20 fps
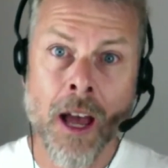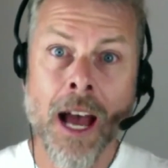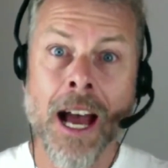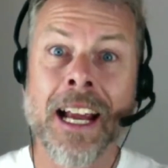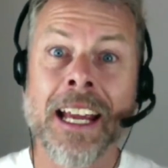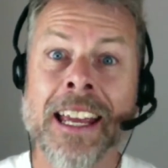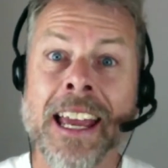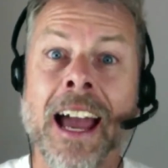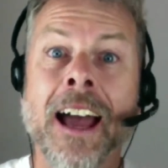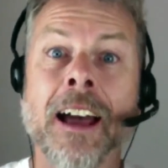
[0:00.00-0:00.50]

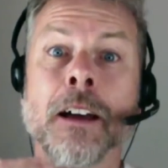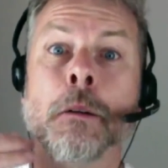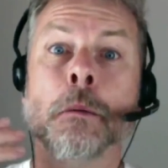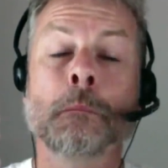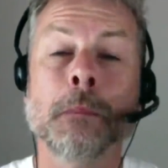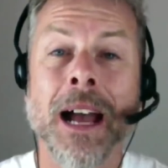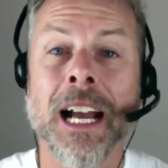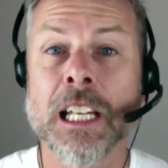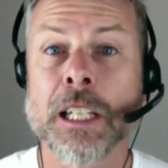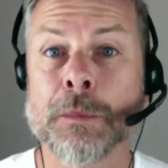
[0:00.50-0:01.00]
and get
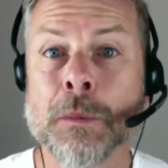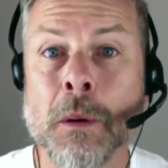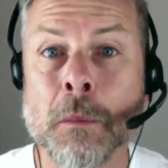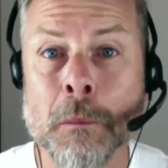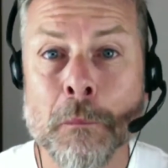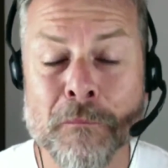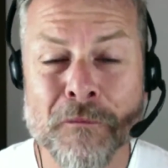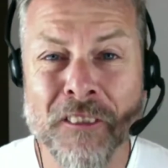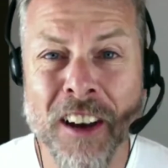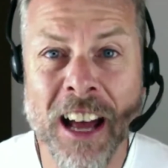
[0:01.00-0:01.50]
maximum
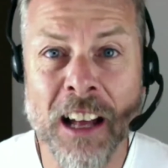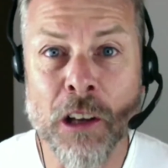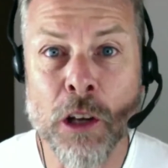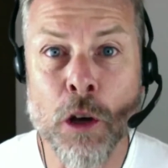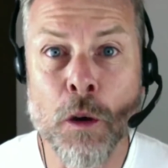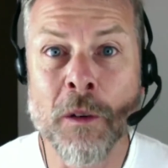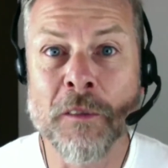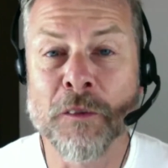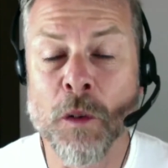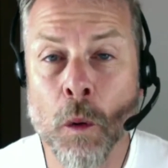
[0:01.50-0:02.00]

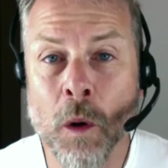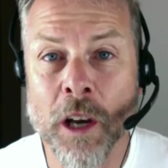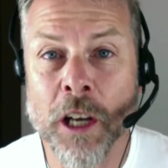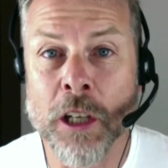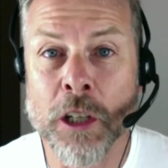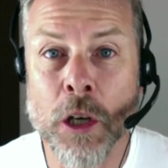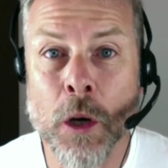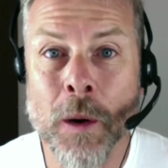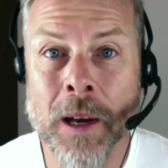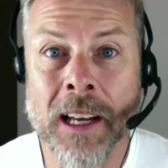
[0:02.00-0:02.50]
value for what you're
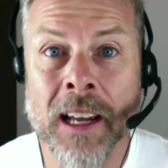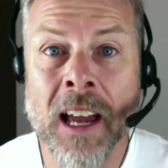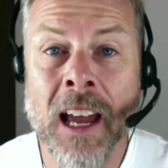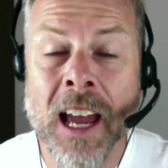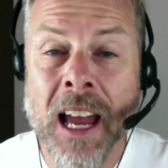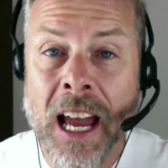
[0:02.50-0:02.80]
doing?